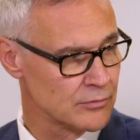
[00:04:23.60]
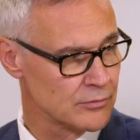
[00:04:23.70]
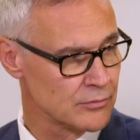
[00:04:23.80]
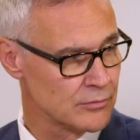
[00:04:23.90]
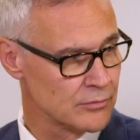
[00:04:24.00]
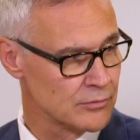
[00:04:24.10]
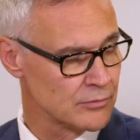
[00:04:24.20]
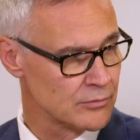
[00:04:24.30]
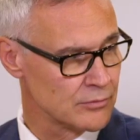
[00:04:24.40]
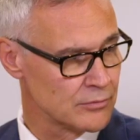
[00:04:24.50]

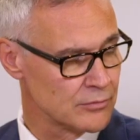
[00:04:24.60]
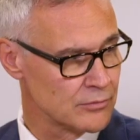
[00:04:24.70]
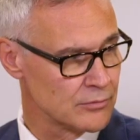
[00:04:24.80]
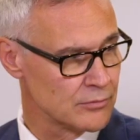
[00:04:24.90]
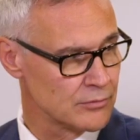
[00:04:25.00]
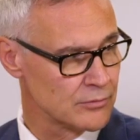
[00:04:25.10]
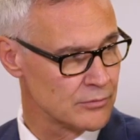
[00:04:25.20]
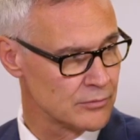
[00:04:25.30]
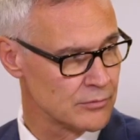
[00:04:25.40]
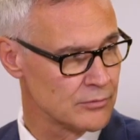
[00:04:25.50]

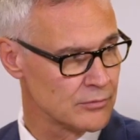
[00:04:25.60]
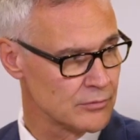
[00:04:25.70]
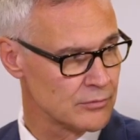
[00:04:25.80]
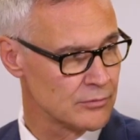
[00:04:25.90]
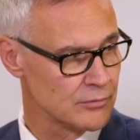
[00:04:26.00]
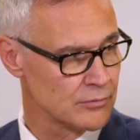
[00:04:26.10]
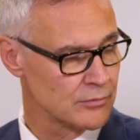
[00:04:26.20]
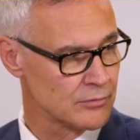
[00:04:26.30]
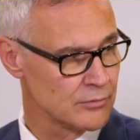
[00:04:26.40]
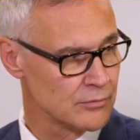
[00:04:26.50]

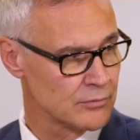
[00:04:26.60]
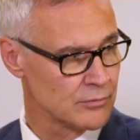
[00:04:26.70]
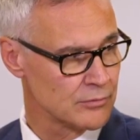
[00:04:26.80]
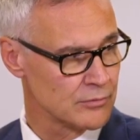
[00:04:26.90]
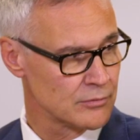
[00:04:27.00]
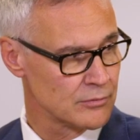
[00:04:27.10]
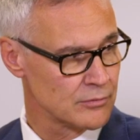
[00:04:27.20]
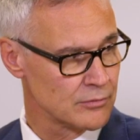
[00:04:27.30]
(silent)